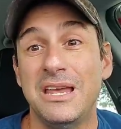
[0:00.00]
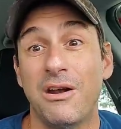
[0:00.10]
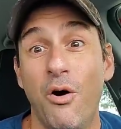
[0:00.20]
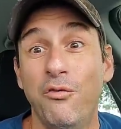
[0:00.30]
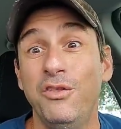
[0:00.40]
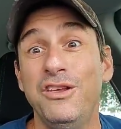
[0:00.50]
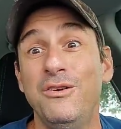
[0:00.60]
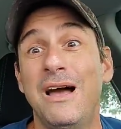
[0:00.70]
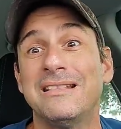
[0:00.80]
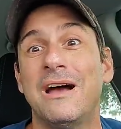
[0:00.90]
And hopefully you
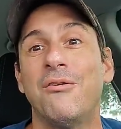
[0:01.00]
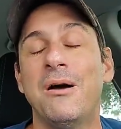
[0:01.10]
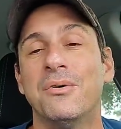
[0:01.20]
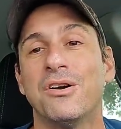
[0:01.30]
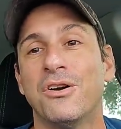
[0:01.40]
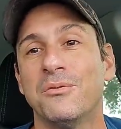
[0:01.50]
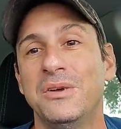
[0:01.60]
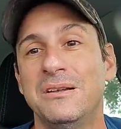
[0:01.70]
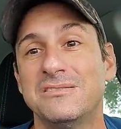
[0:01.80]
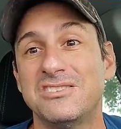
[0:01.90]
got that Robert
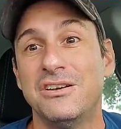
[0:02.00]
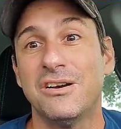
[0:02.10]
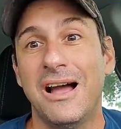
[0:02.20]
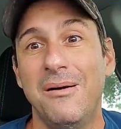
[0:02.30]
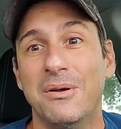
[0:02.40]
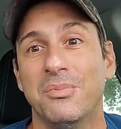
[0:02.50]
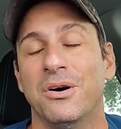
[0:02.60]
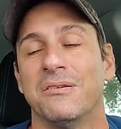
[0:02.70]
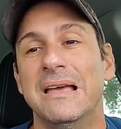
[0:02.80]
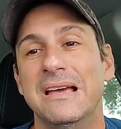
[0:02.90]
Kirkman secret comic
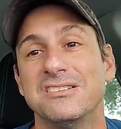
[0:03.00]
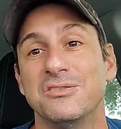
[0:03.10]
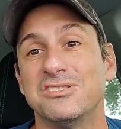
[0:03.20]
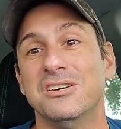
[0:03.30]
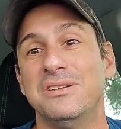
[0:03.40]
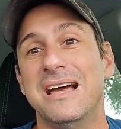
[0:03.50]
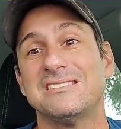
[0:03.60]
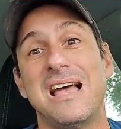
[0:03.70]
book. So until next